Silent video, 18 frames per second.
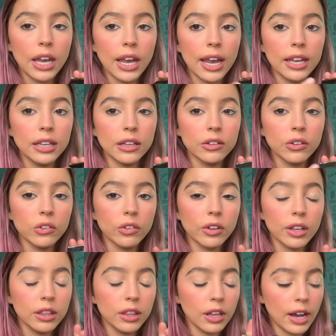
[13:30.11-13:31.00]
and this is
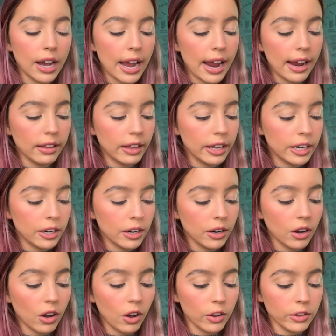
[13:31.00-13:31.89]
in the highlighter
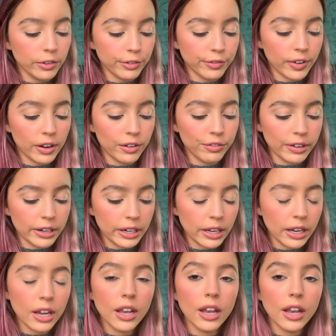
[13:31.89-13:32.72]
called Funfetti.